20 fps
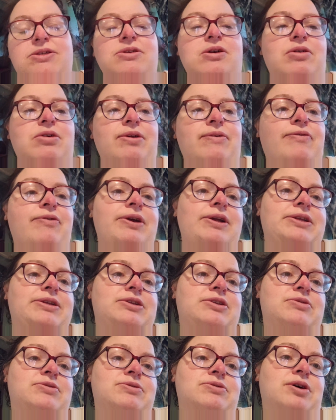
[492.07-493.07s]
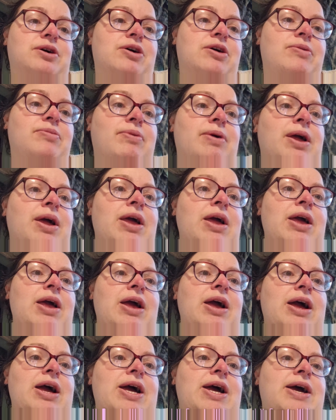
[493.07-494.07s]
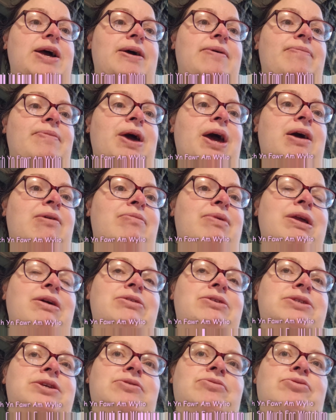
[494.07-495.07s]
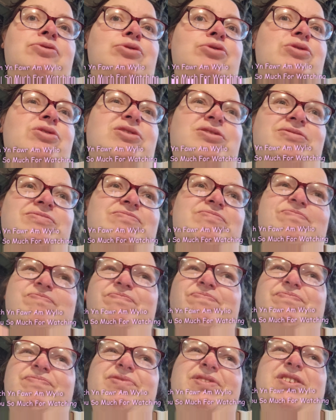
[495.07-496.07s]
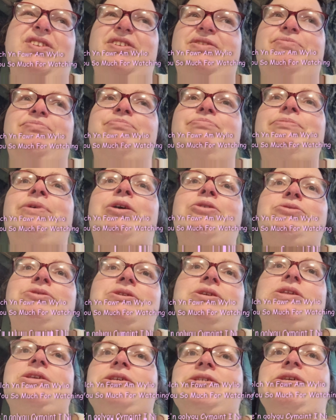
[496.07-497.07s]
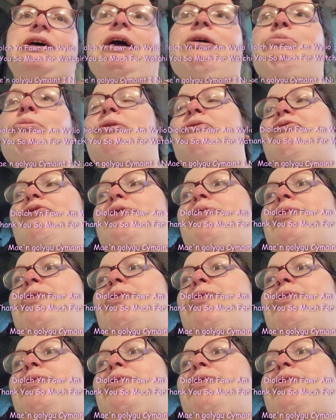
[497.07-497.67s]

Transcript: totally free to subscribe. Um, our meals are all mostly the same every